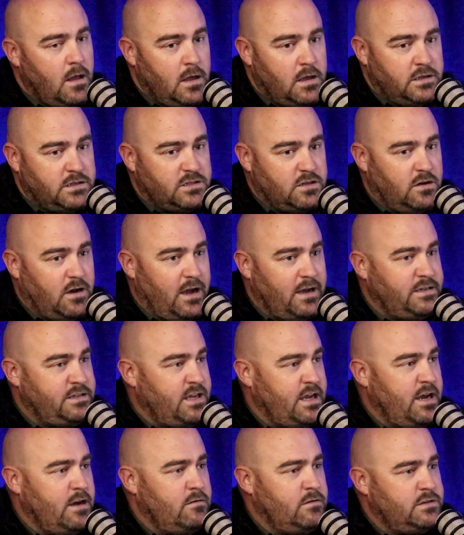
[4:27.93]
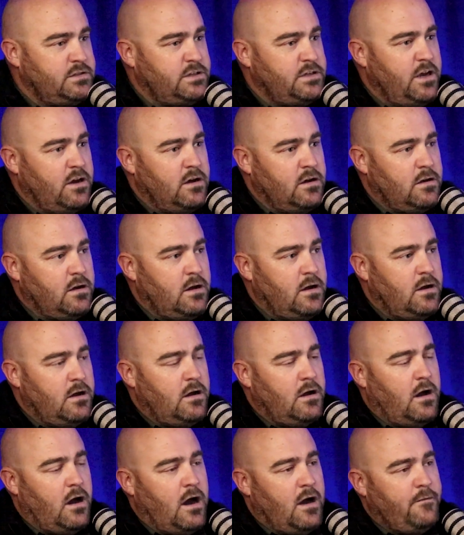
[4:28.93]
So Isaiah was a young
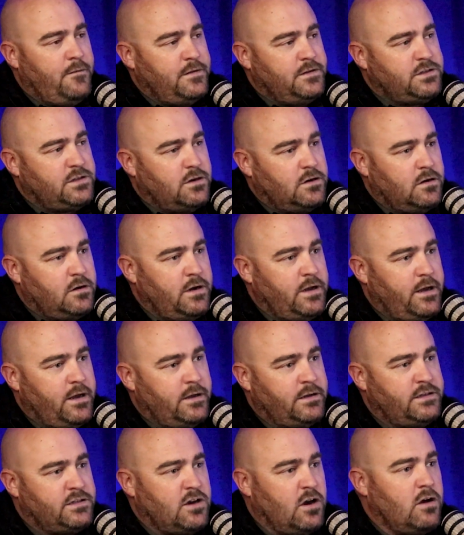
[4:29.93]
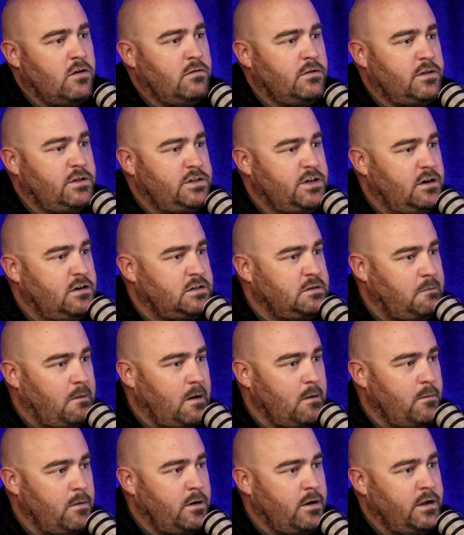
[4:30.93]
officer. He had started with the Sheriff's
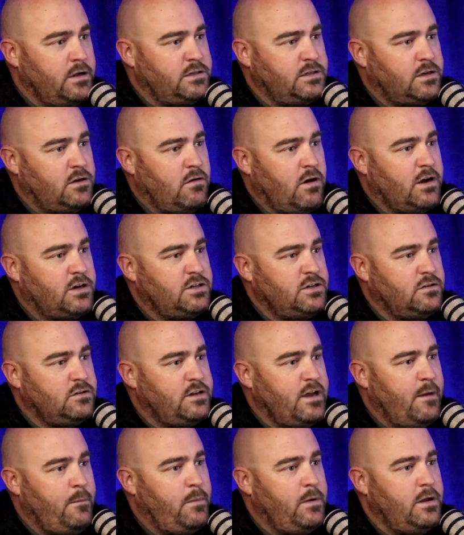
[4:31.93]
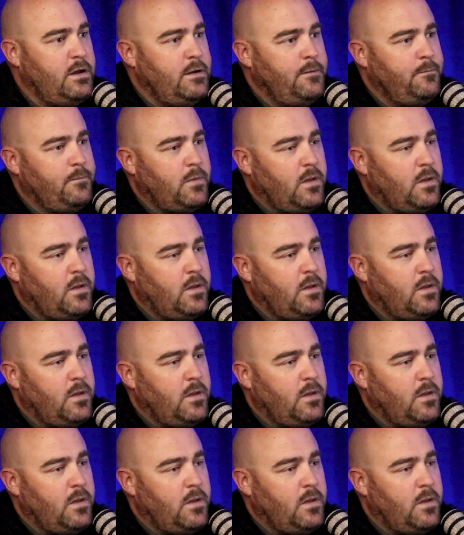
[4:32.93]
Department as a correctional deputy.